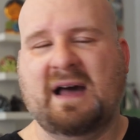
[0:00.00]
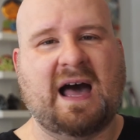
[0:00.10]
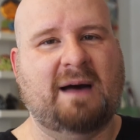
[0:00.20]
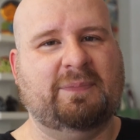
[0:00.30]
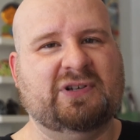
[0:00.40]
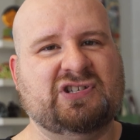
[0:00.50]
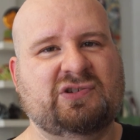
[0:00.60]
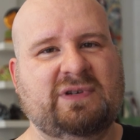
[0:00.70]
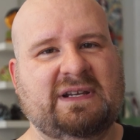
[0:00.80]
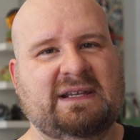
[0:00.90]

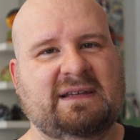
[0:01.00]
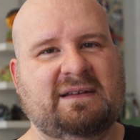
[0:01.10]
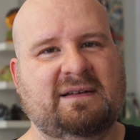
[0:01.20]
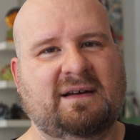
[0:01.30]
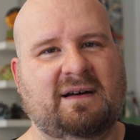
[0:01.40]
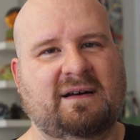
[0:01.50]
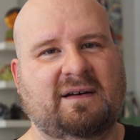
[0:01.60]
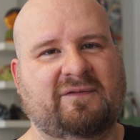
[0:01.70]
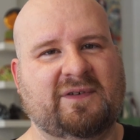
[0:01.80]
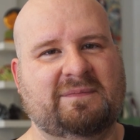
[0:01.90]
opportunity
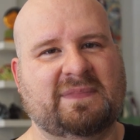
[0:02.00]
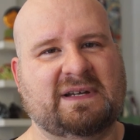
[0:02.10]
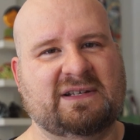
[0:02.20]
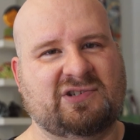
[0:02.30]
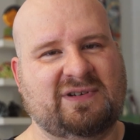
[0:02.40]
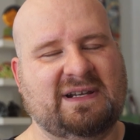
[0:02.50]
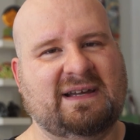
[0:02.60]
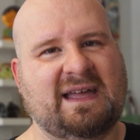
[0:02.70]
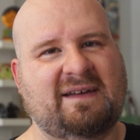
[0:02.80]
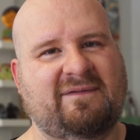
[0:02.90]
from Katrina
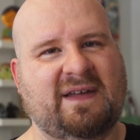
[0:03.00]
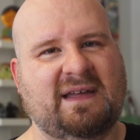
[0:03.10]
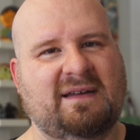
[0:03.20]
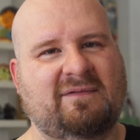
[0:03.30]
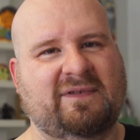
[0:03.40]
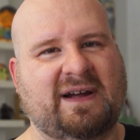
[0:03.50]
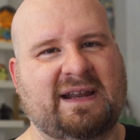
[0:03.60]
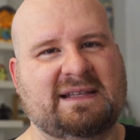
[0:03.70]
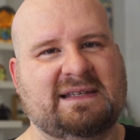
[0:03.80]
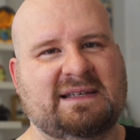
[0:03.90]
Cafe over on
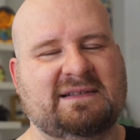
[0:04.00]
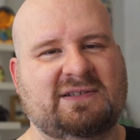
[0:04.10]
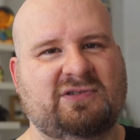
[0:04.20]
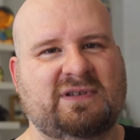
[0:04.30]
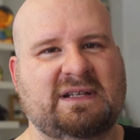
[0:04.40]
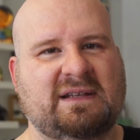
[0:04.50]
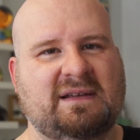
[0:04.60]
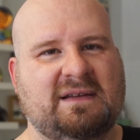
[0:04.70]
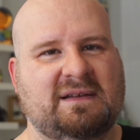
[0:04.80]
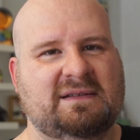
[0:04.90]
18th Street
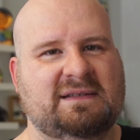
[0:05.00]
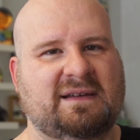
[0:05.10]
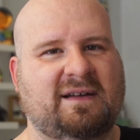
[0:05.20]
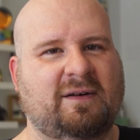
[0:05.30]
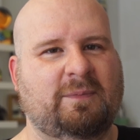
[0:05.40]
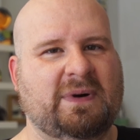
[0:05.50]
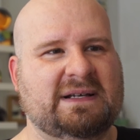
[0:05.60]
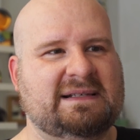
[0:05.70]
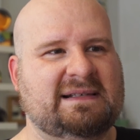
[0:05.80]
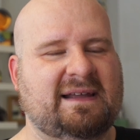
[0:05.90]
to help
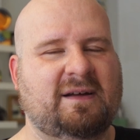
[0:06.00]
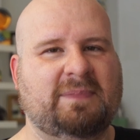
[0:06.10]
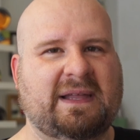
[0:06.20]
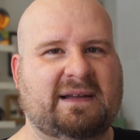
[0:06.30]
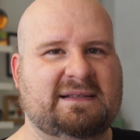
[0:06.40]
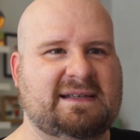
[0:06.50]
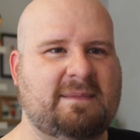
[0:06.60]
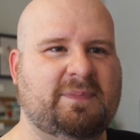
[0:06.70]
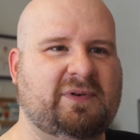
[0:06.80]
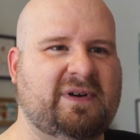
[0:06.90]
us set up like a
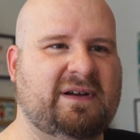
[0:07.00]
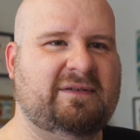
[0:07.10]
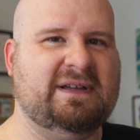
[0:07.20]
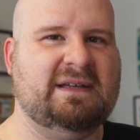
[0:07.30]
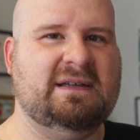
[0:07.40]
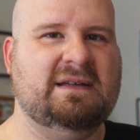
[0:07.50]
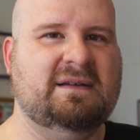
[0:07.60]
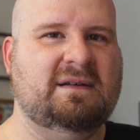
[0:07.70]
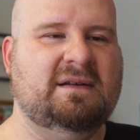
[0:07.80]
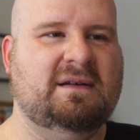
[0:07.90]
temporary
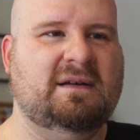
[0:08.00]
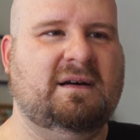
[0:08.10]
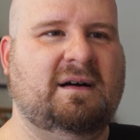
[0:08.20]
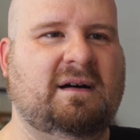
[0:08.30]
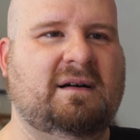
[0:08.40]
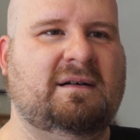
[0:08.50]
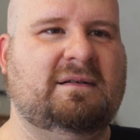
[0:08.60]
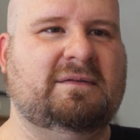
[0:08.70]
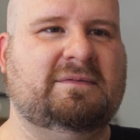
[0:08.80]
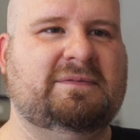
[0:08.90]

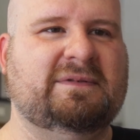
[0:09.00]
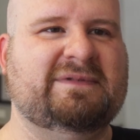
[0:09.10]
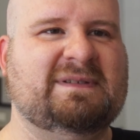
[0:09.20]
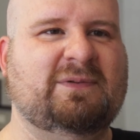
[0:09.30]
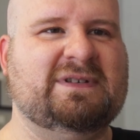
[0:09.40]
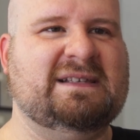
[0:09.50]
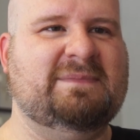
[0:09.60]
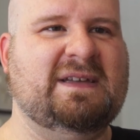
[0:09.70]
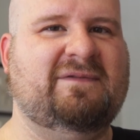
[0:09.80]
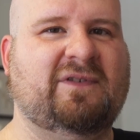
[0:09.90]
it was supposed to
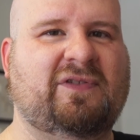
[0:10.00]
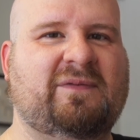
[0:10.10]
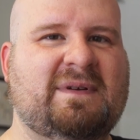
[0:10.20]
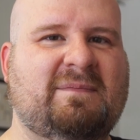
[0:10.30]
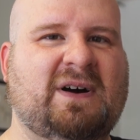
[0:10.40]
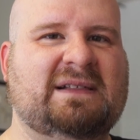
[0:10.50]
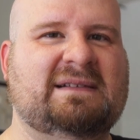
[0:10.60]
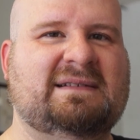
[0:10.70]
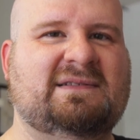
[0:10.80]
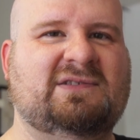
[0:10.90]
be for 3
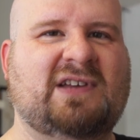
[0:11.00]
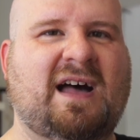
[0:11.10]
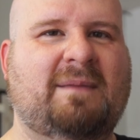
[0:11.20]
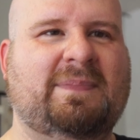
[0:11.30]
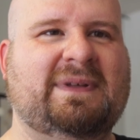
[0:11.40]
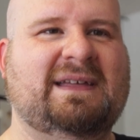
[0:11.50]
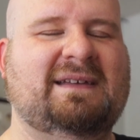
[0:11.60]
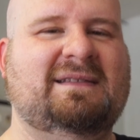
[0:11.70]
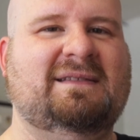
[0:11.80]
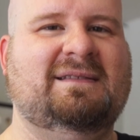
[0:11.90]
months shop
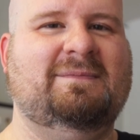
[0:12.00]
in